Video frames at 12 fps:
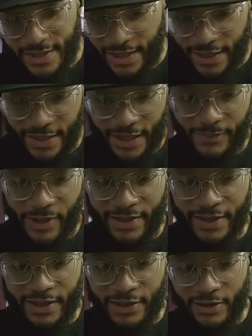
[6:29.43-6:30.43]
in, I'm
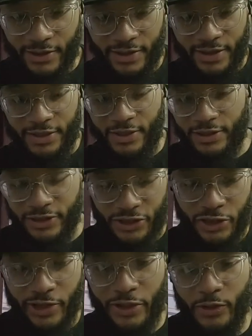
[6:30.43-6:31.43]
probably gonna, a
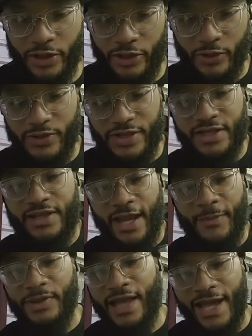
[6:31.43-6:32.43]
trick you could use is
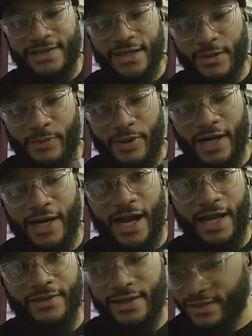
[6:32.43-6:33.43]
take plastic and put it
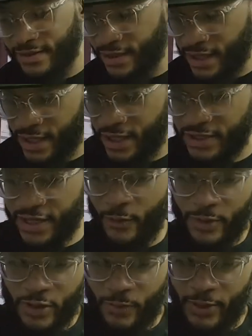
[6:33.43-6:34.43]
on this. So that
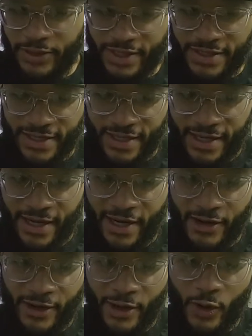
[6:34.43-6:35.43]
when you put this in
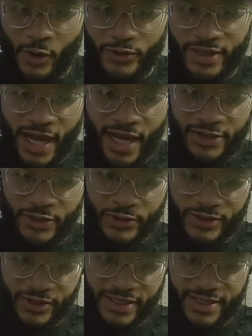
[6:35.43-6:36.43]
here, it holds onto it
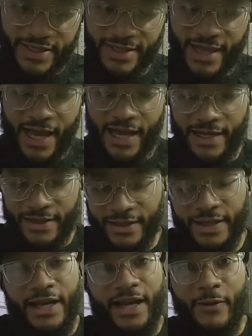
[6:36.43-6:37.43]
so it doesn't slide.
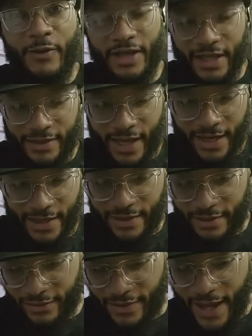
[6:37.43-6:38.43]
And we could get that in
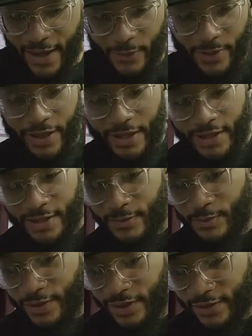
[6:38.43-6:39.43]
there that way.
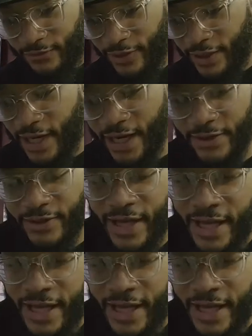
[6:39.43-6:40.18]
But let's figure out